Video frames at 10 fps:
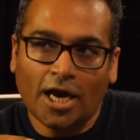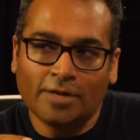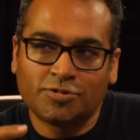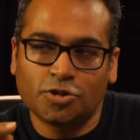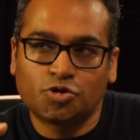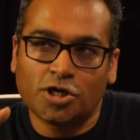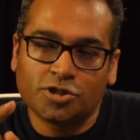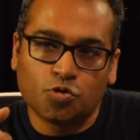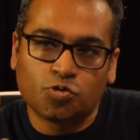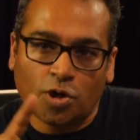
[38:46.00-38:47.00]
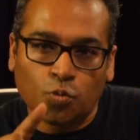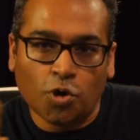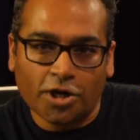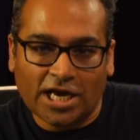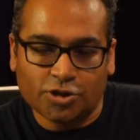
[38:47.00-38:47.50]
I'm sort of trying to try
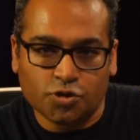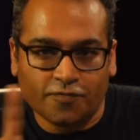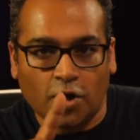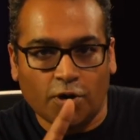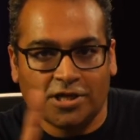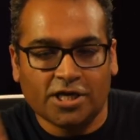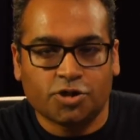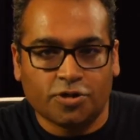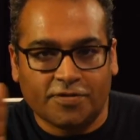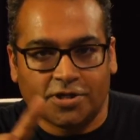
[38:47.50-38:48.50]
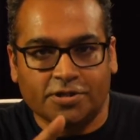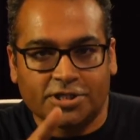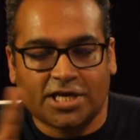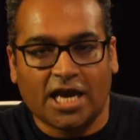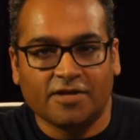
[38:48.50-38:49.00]
work out sort of you know in the, sort of the, the
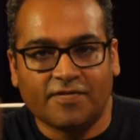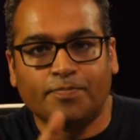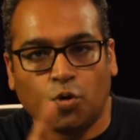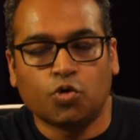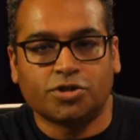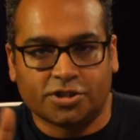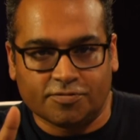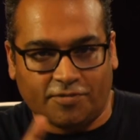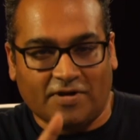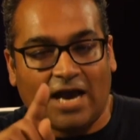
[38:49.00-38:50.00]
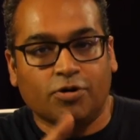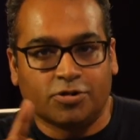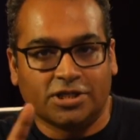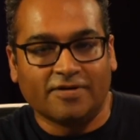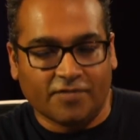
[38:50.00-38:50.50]
scale of importance of sort of how
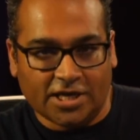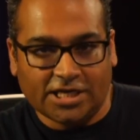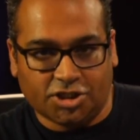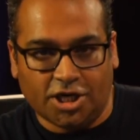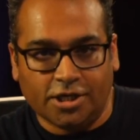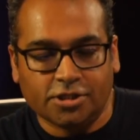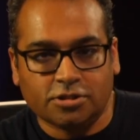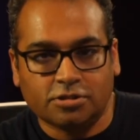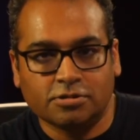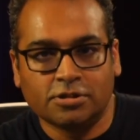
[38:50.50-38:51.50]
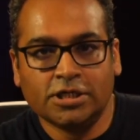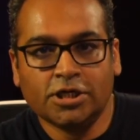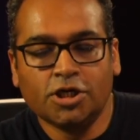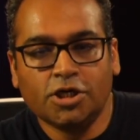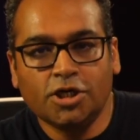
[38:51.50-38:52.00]
you deliver that change.
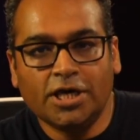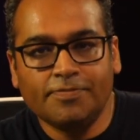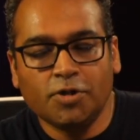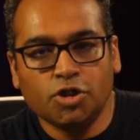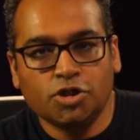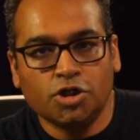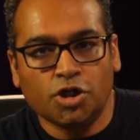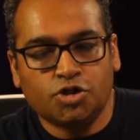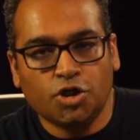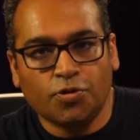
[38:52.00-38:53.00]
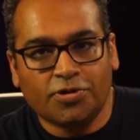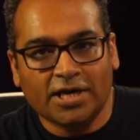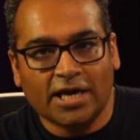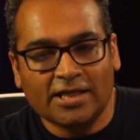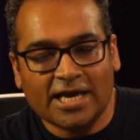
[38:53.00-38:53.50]
You know, do you
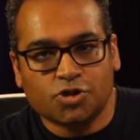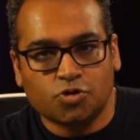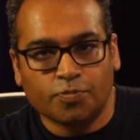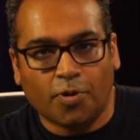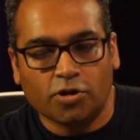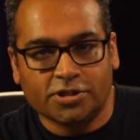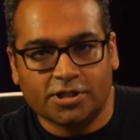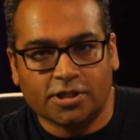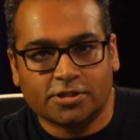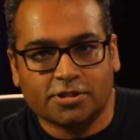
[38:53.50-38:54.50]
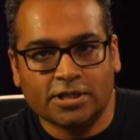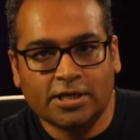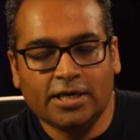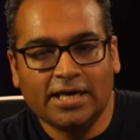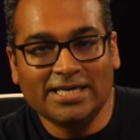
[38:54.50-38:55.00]
think electoral politics
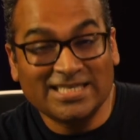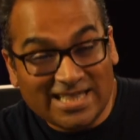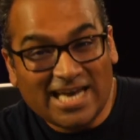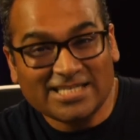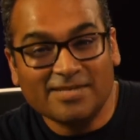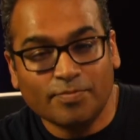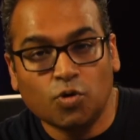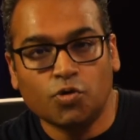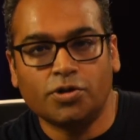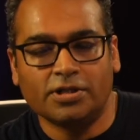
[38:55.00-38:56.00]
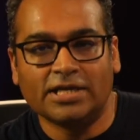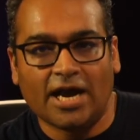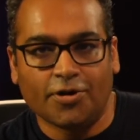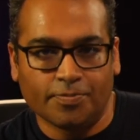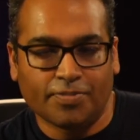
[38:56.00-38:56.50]
is less important
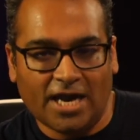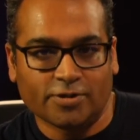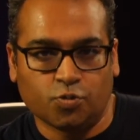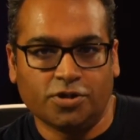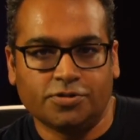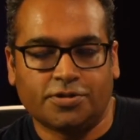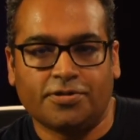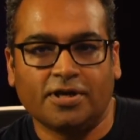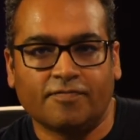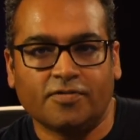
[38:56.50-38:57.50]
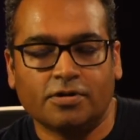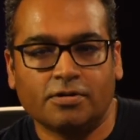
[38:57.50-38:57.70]
now than perhaps we used to think of it?